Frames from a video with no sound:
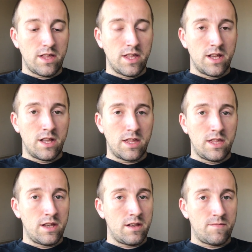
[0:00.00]

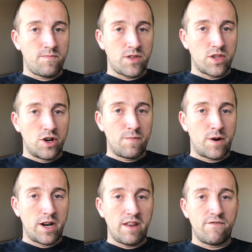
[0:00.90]
the third
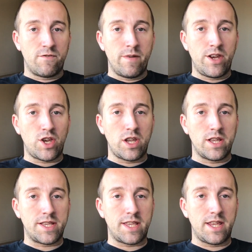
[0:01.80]
party information
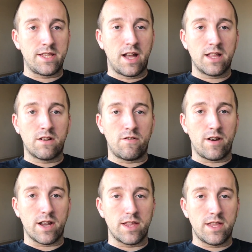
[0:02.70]
is not
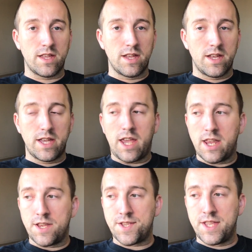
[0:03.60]
correct.
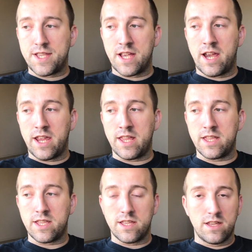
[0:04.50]
It is
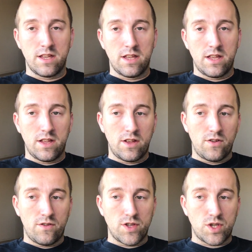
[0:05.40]
designed
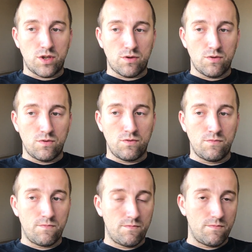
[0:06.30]
to
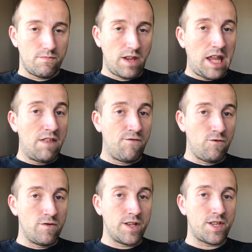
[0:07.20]

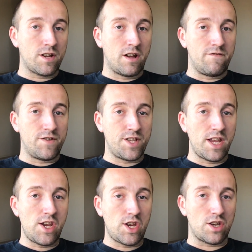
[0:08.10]
influence the
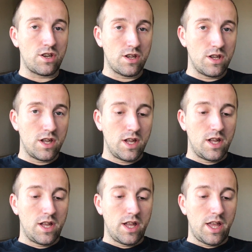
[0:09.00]
conversation
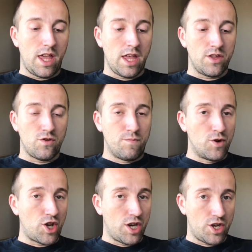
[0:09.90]
and to
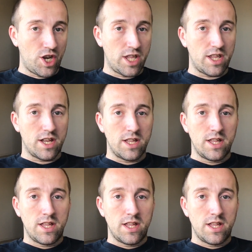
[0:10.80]
push an agenda.